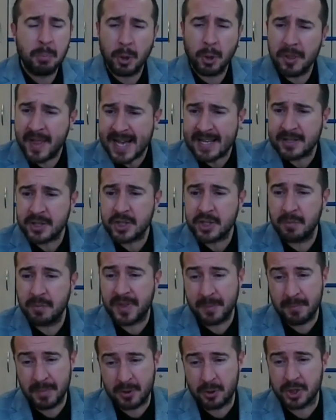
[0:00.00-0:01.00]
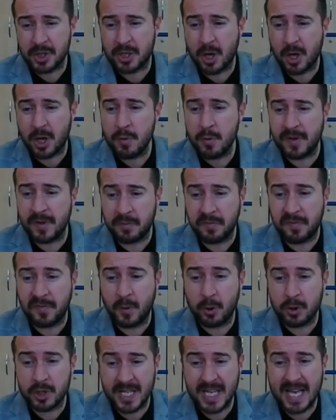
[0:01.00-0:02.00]
But that's something, because of COVID,
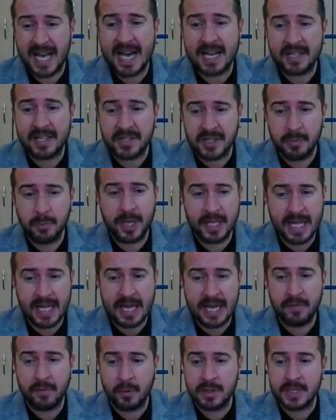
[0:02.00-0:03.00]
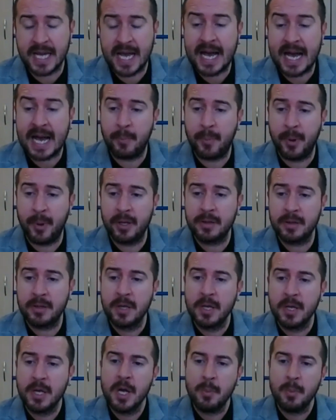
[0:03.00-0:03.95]
unfortunately, hasn't been able to happen,